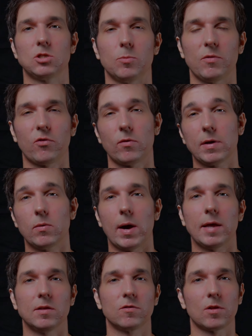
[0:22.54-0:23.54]
Alright, so before we
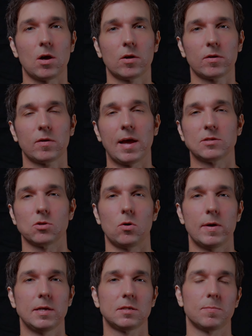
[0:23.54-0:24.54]
go ahead and start,
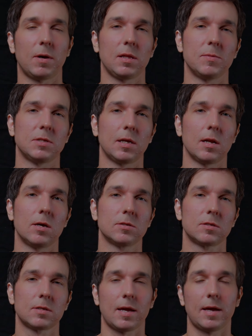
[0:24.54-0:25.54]
as always, my name is
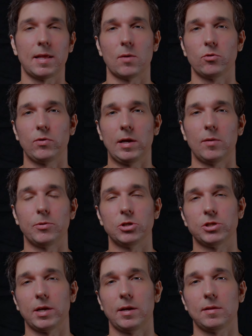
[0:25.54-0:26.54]
Niclas, and I would really
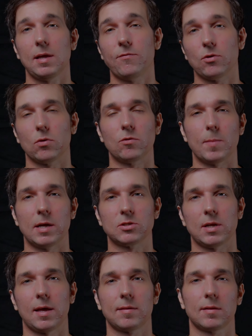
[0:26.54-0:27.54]
appreciate it if you could
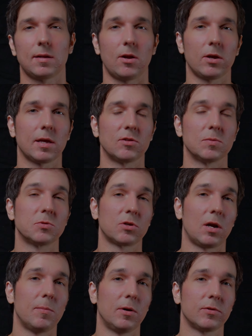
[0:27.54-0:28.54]
smash that like and
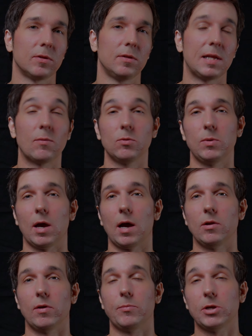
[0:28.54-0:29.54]
subscribe button, that would be
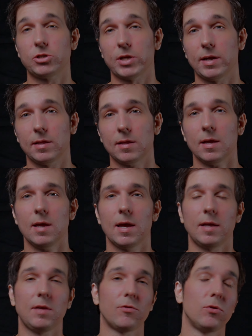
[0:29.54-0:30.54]
highly appreciated.
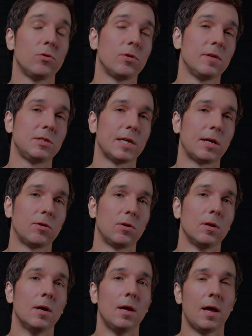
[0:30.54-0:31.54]
And if you're new to this
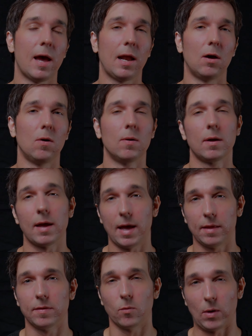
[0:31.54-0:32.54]
channel, hello
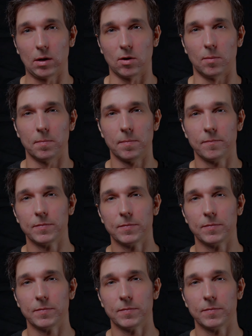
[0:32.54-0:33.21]
and welcome.